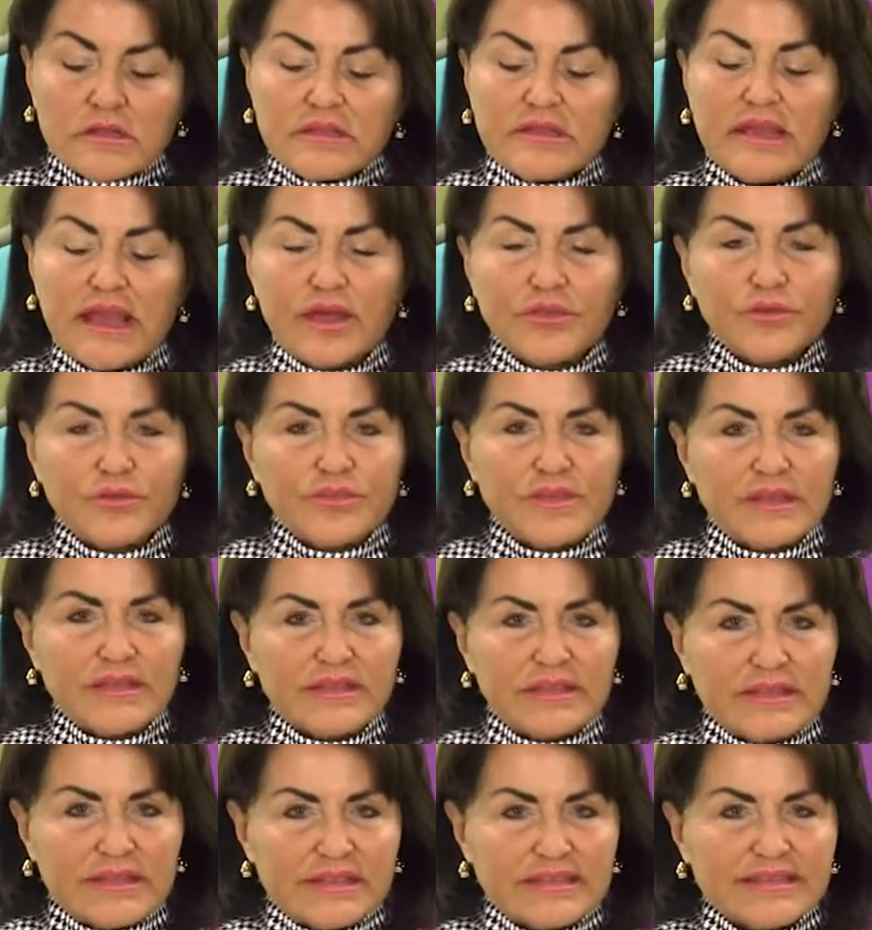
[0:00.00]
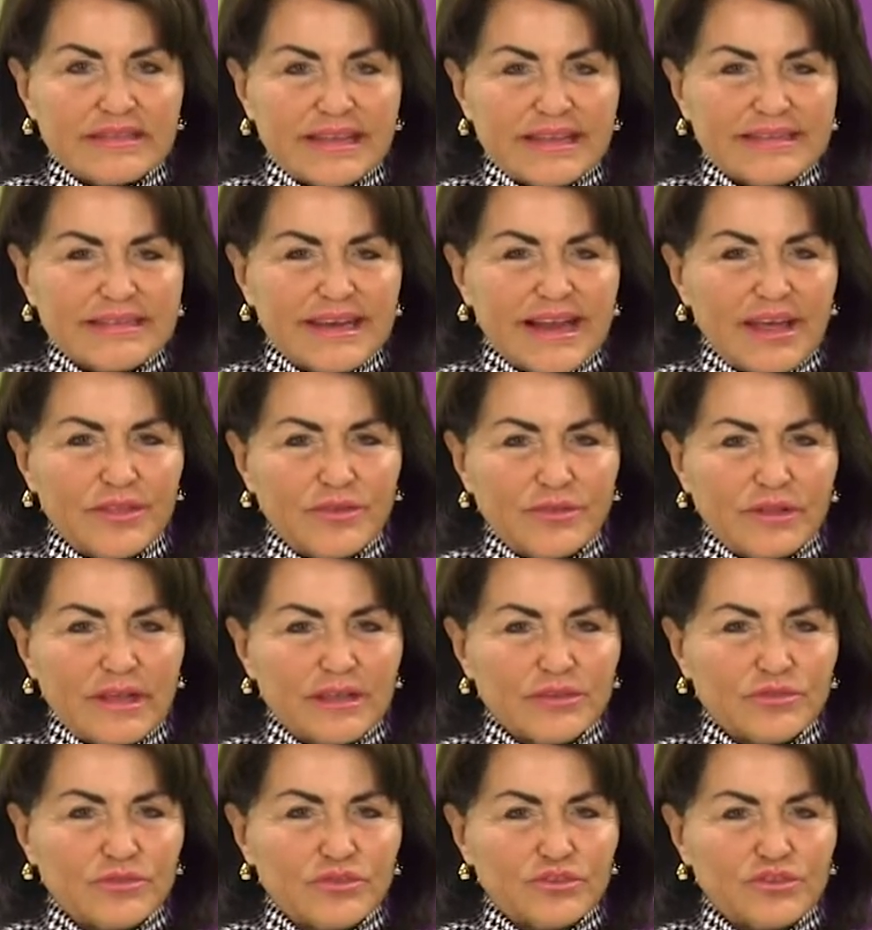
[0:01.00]
the other thing that this does that other
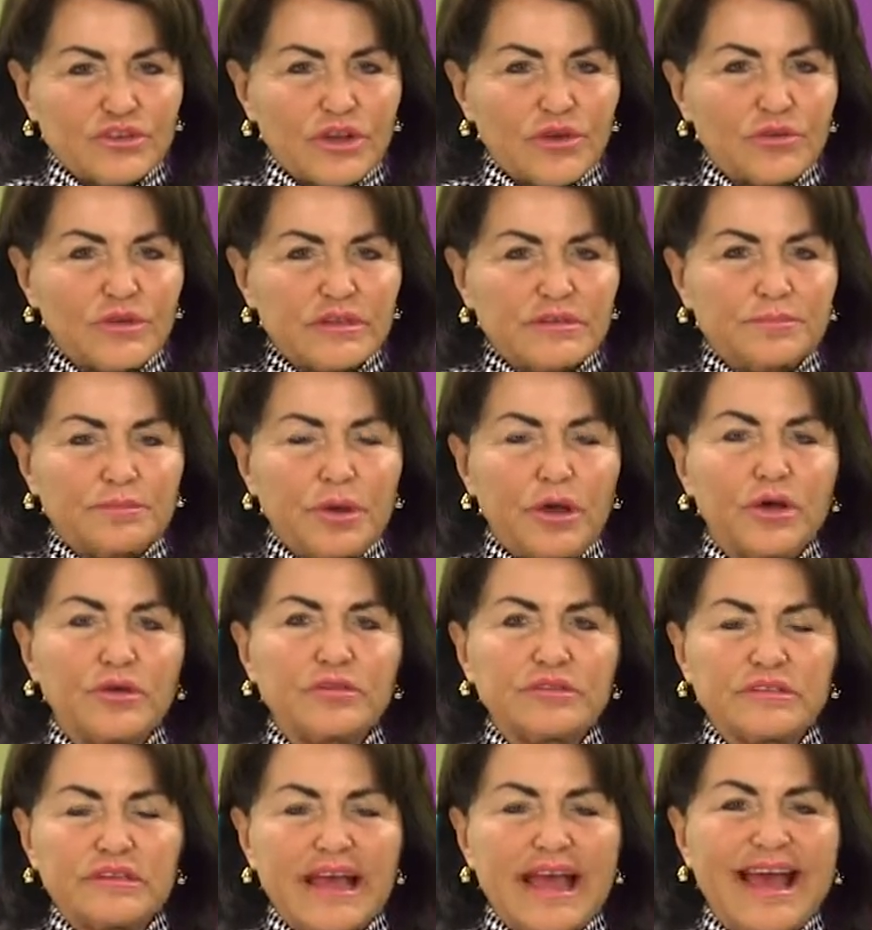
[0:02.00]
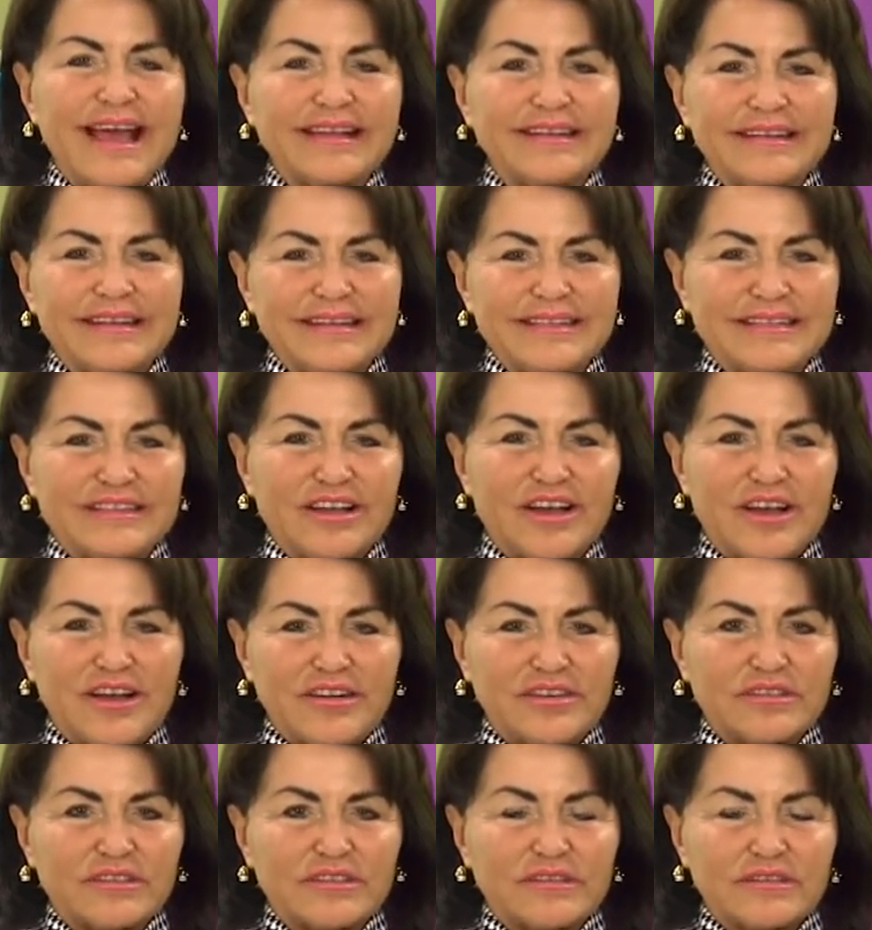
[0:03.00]
lasers don't is post acne
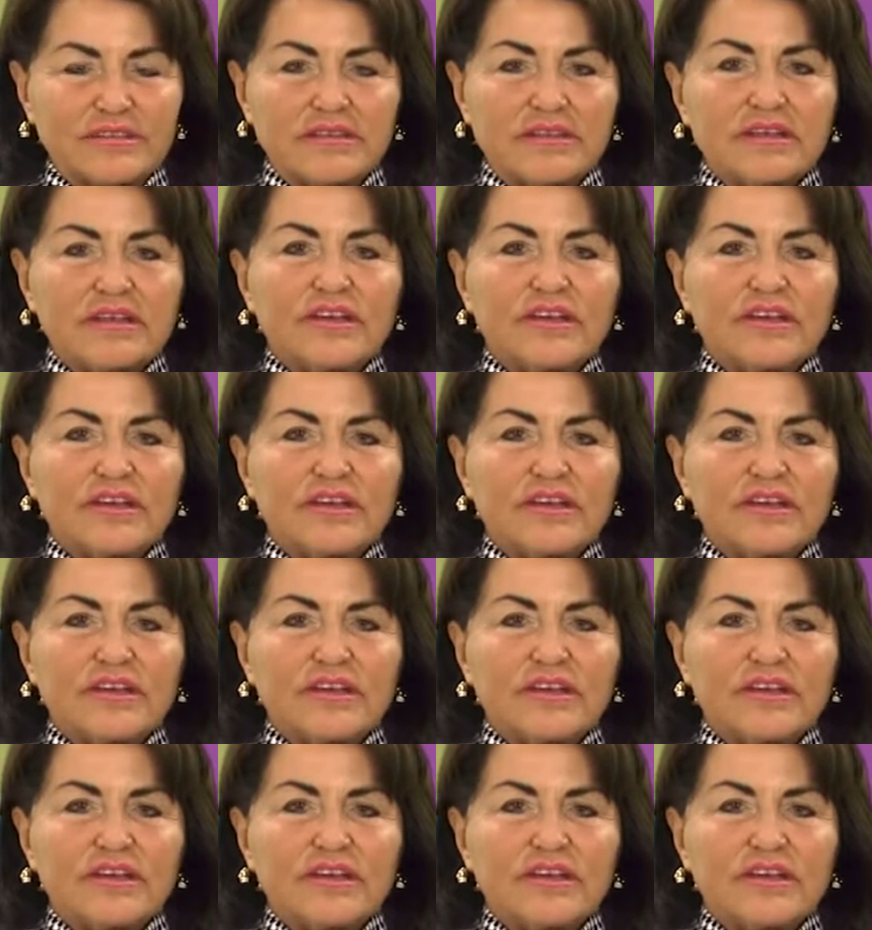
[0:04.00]
scars.